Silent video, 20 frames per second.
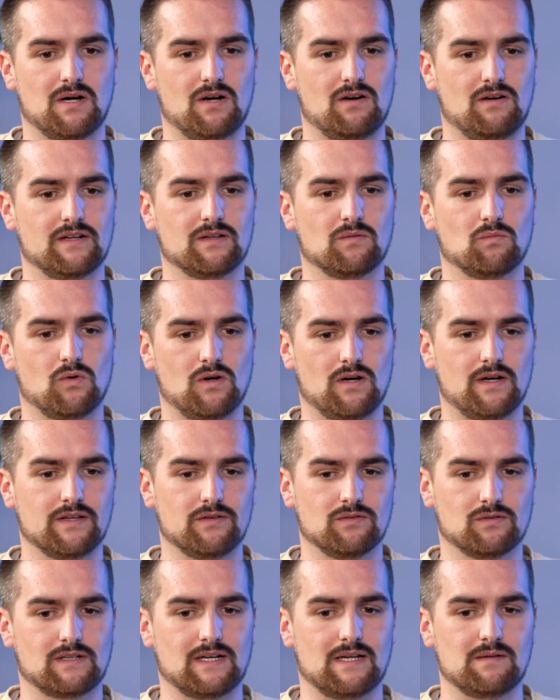behind why
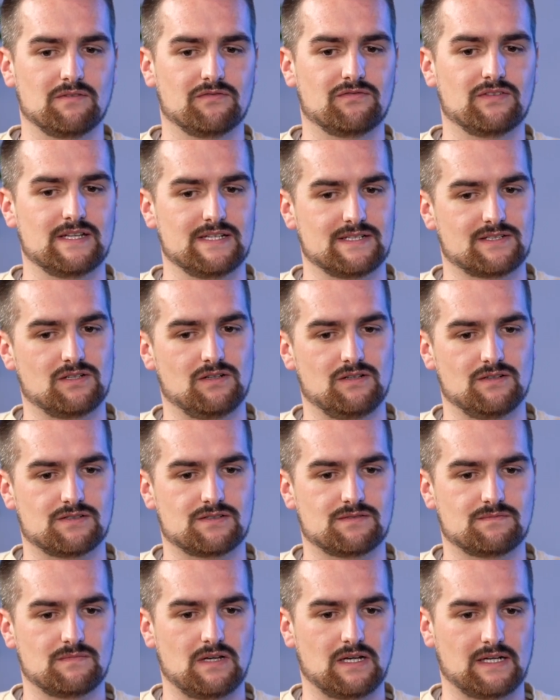you're claiming for these costs.